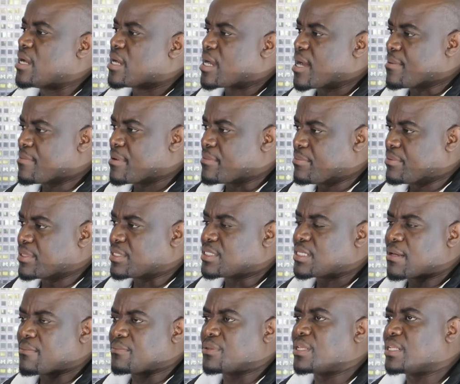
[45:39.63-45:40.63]
come up with
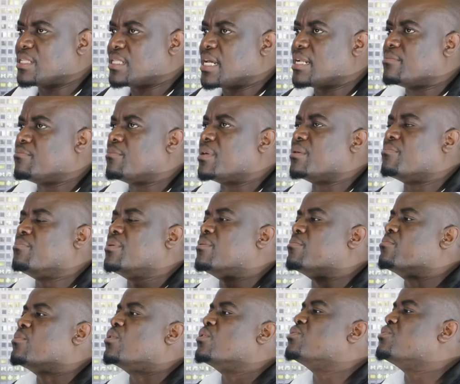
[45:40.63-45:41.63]
something that may be
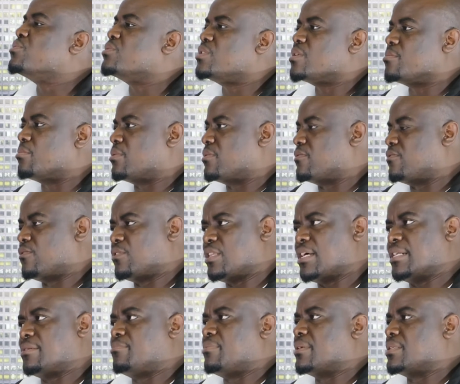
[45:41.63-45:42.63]
more suitable for
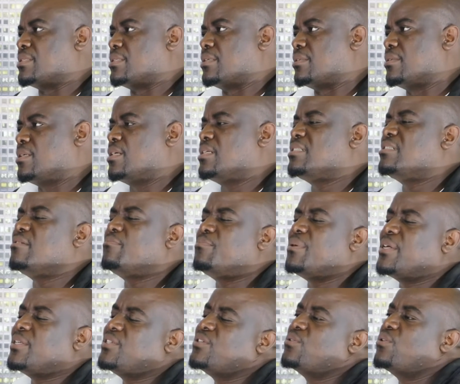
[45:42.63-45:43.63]
that person.
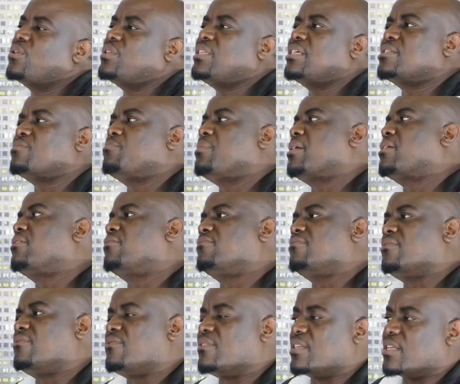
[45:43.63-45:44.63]
Depending on the spec of
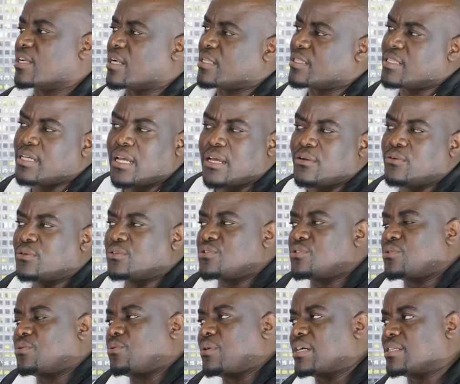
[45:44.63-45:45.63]
the funeral, they are
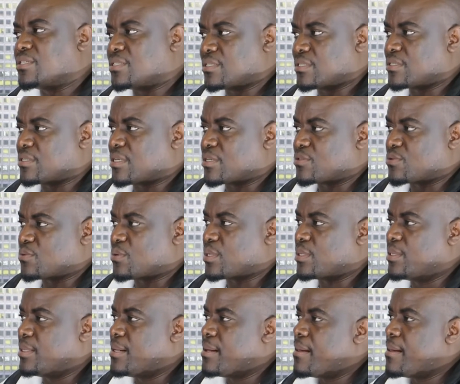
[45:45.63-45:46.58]
also want as well.